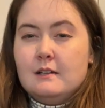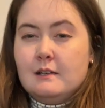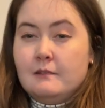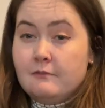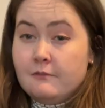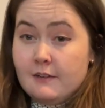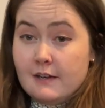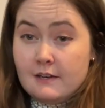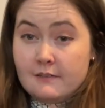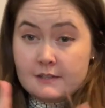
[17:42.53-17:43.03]

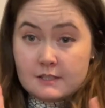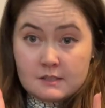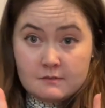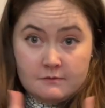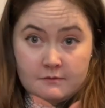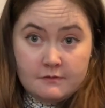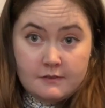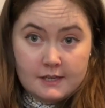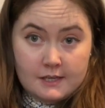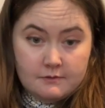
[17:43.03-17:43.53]
Fairfax
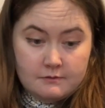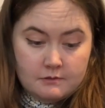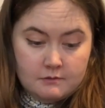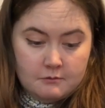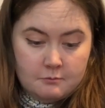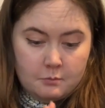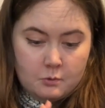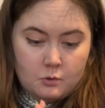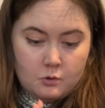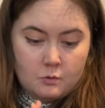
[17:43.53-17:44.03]
and Favour
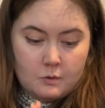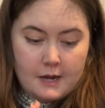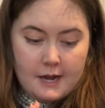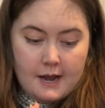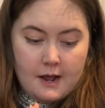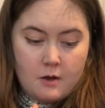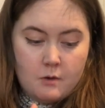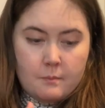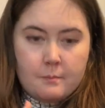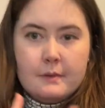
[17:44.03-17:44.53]
have bought one
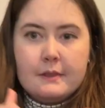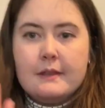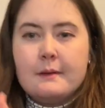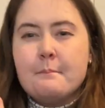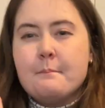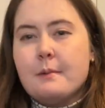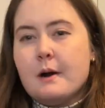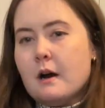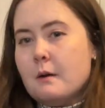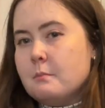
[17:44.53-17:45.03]
out, but then
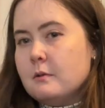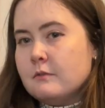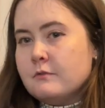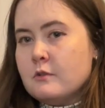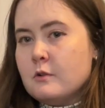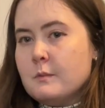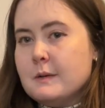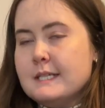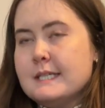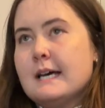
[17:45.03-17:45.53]
Barbara have
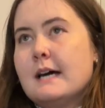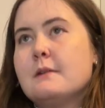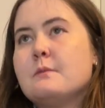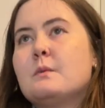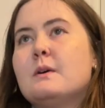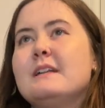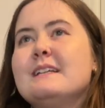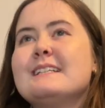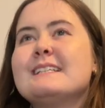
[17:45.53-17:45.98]
always had one.